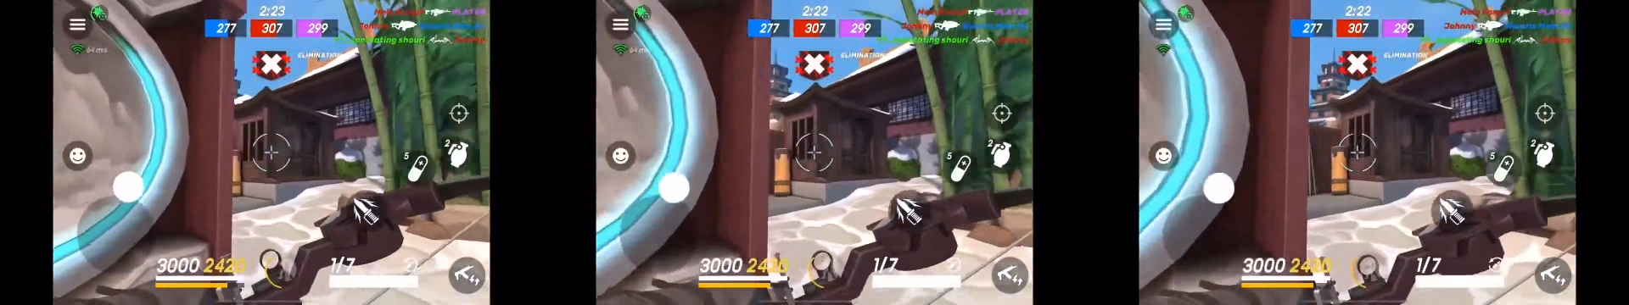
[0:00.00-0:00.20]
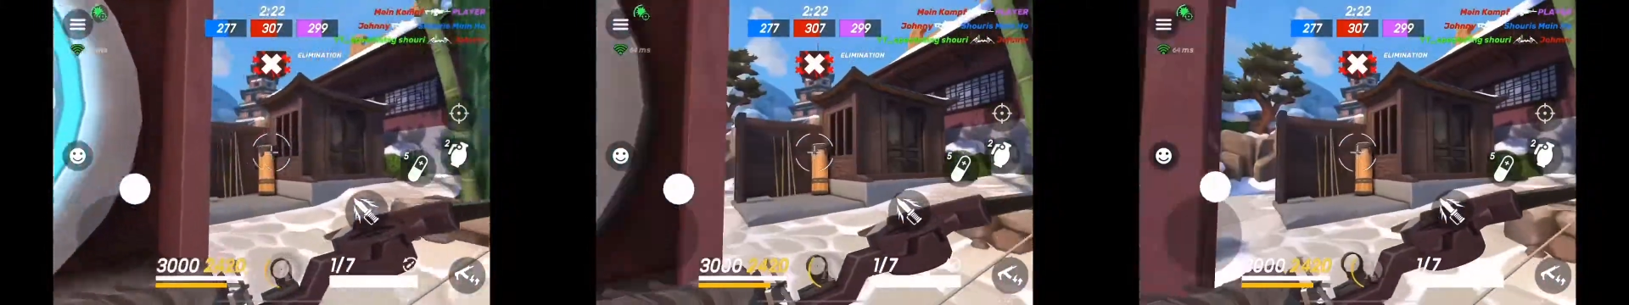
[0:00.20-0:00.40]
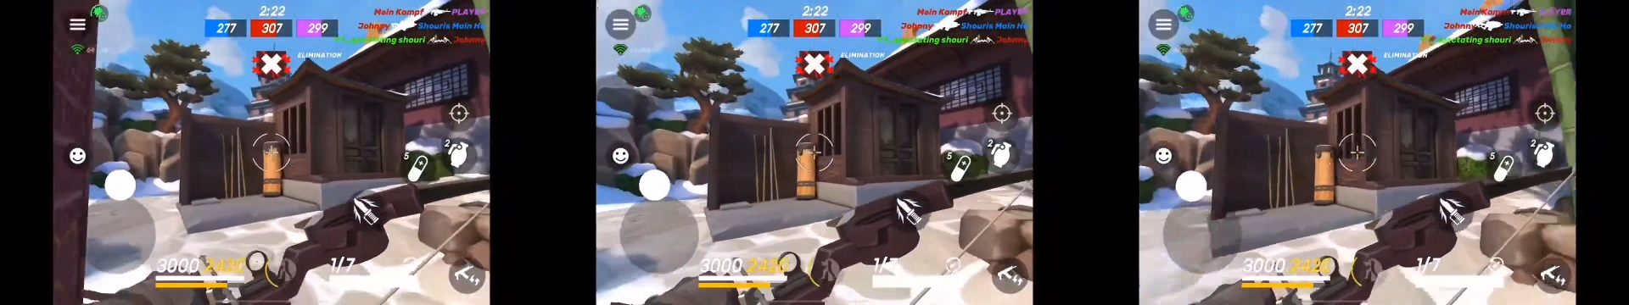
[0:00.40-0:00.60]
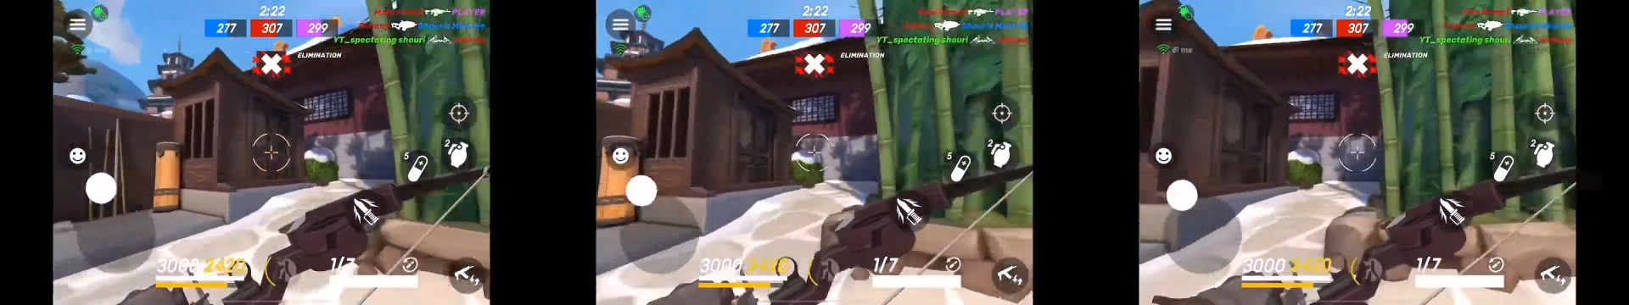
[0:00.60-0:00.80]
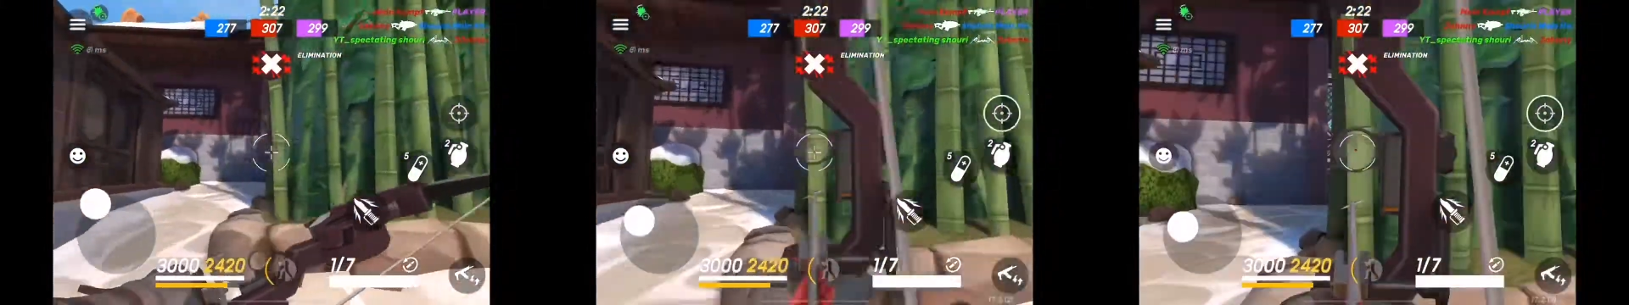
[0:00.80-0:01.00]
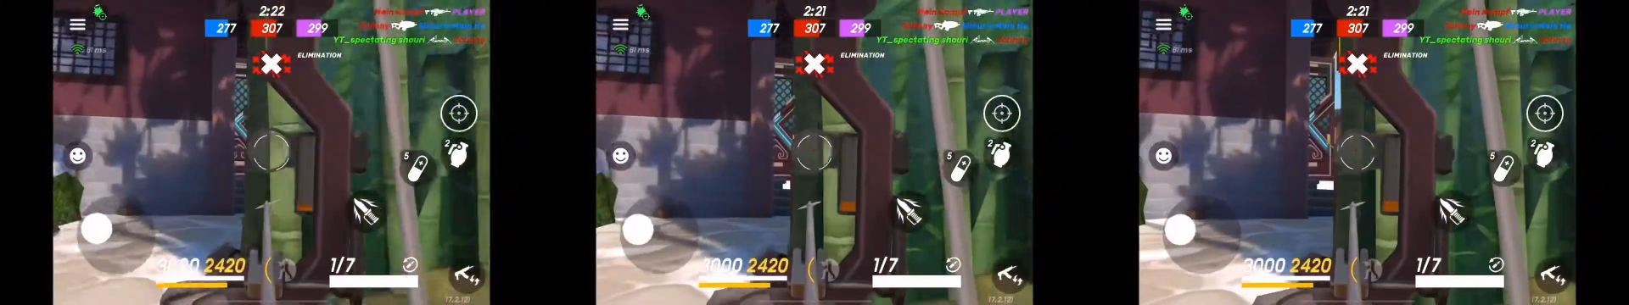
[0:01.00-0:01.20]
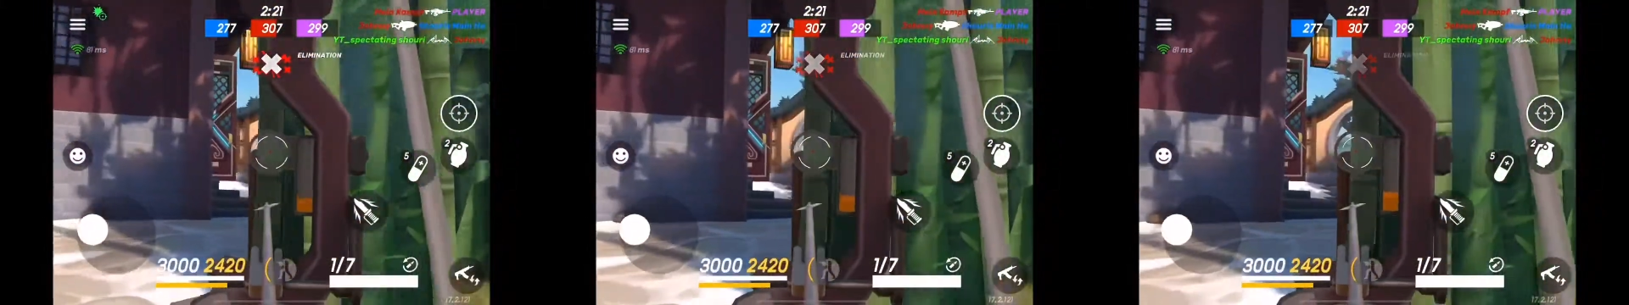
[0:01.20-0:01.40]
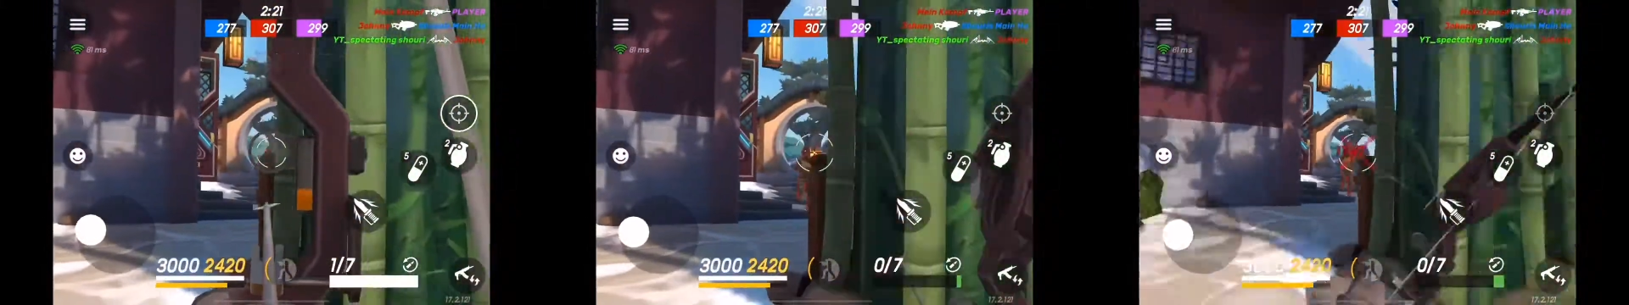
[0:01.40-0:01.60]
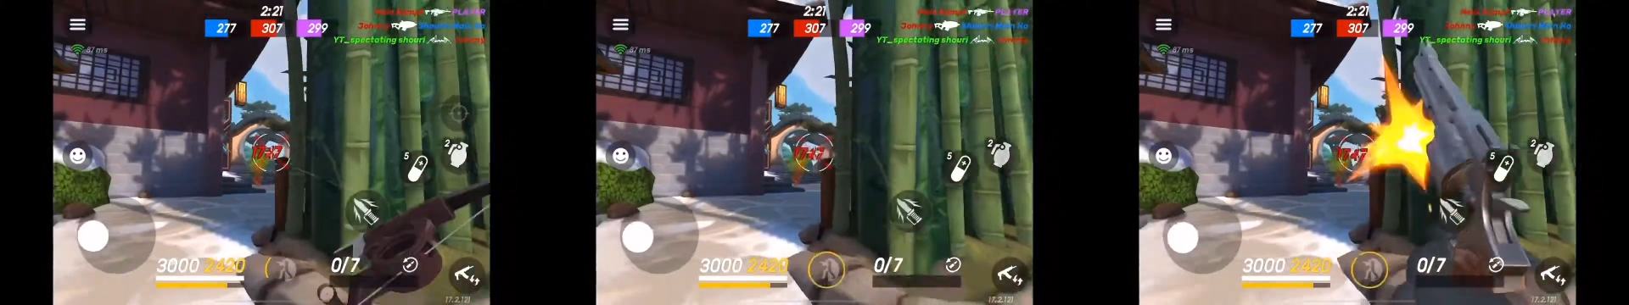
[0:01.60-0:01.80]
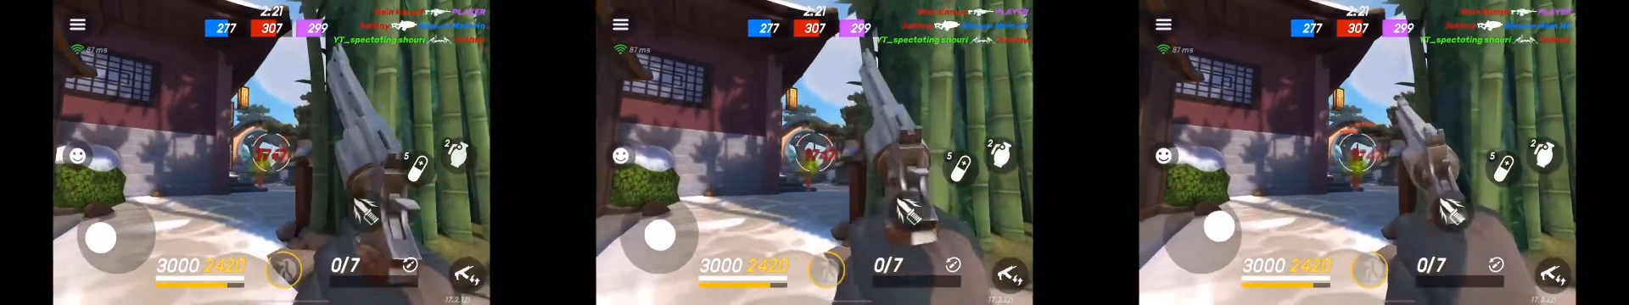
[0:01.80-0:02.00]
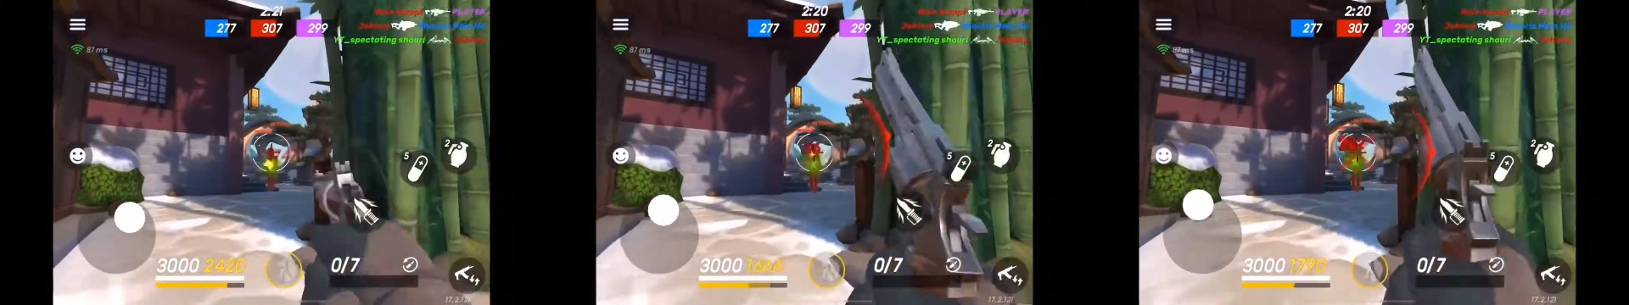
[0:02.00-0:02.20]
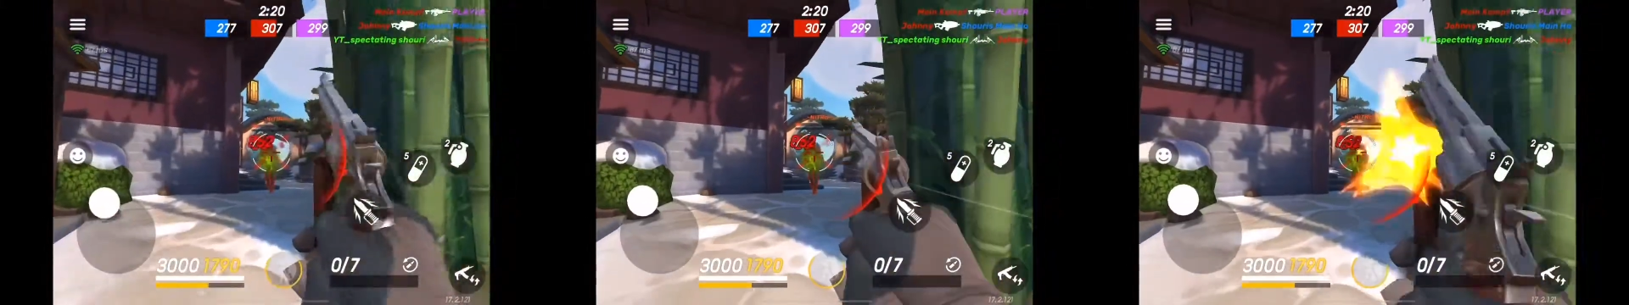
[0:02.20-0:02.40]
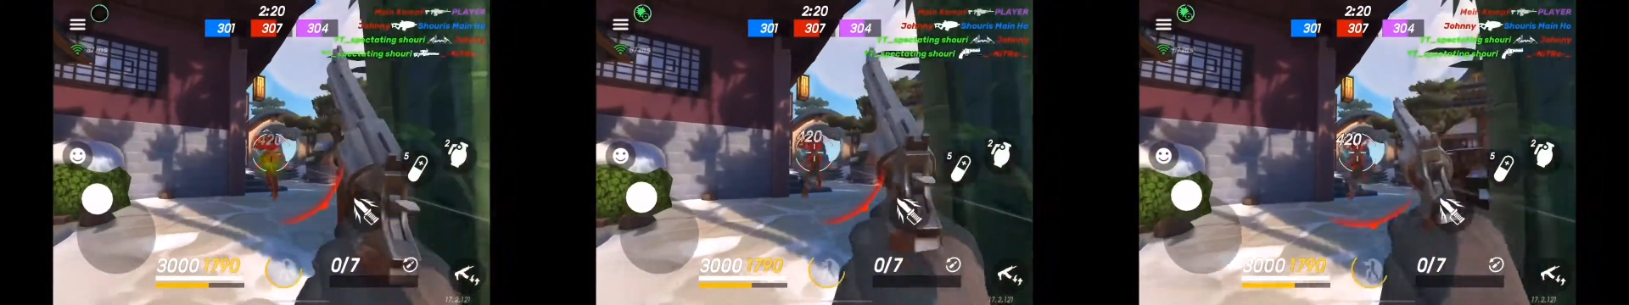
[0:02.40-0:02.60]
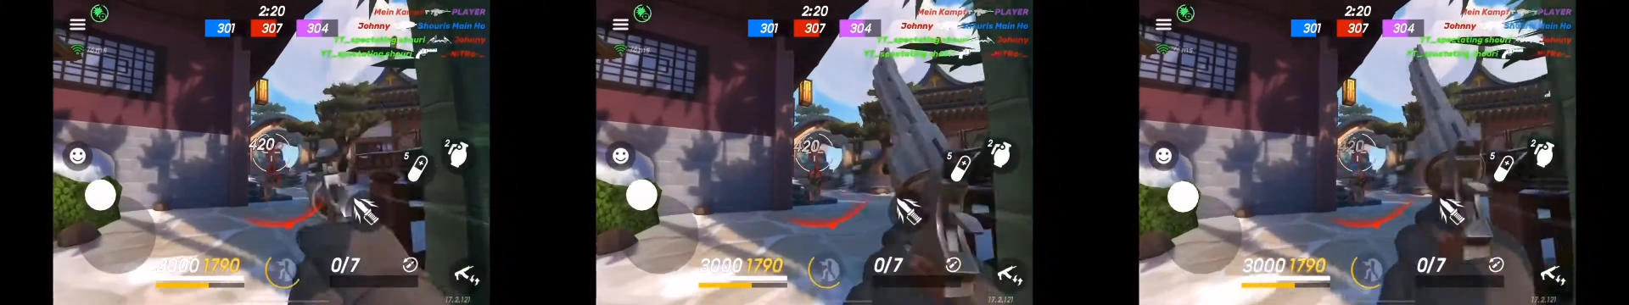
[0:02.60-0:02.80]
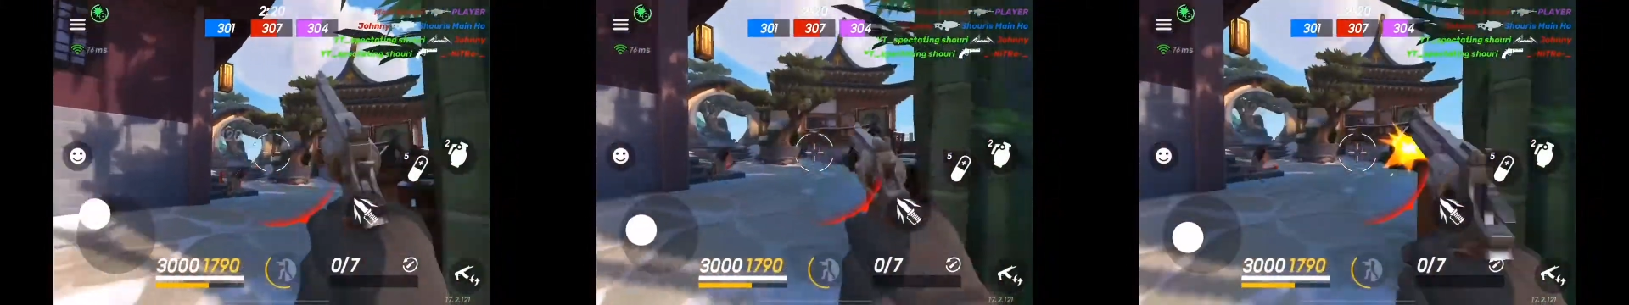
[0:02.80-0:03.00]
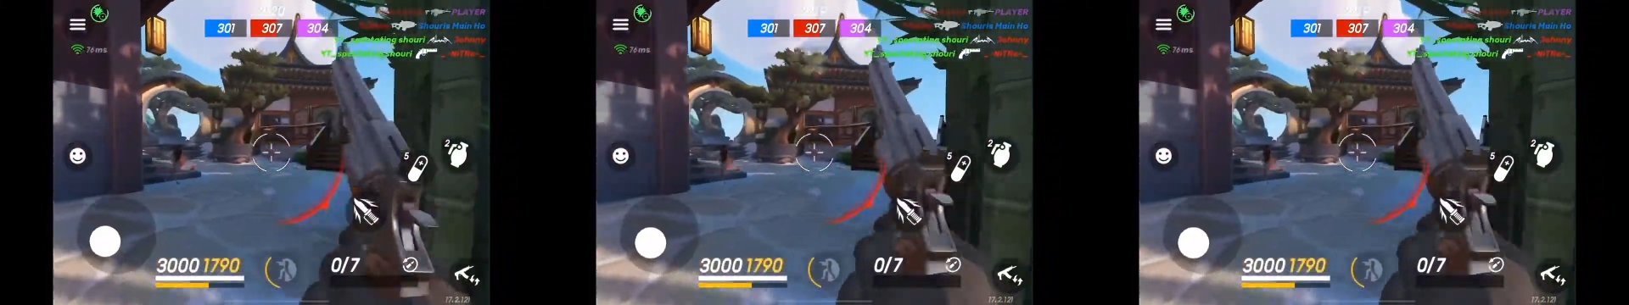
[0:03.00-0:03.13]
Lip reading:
Nobody's mouth can be seen.